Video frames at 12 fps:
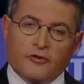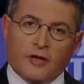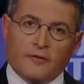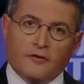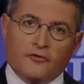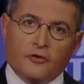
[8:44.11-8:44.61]

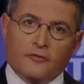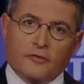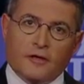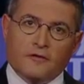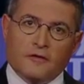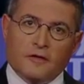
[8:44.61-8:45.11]
having served
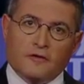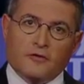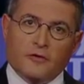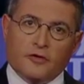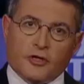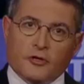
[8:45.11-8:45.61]
as the
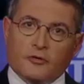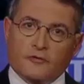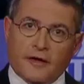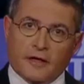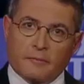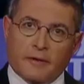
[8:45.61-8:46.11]
Attorney General of
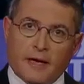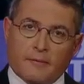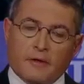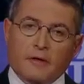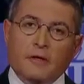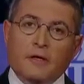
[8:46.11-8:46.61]

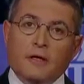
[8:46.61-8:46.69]
Alabama